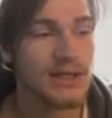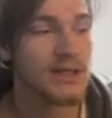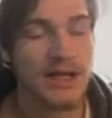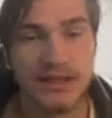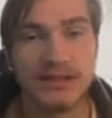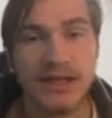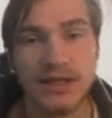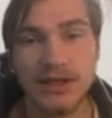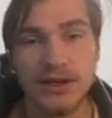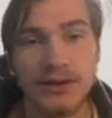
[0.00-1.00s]
Next thing you
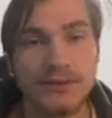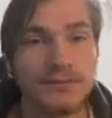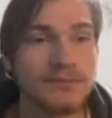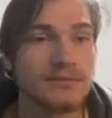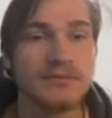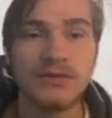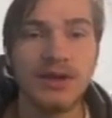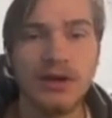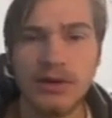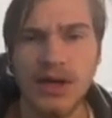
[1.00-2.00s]
know,
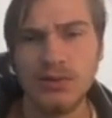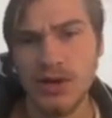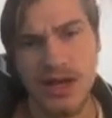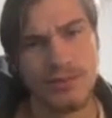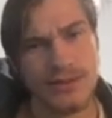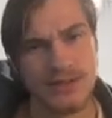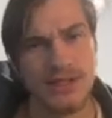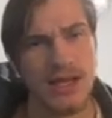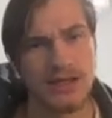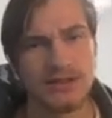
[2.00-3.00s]
okay, what happens
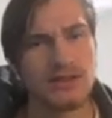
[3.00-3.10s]
next?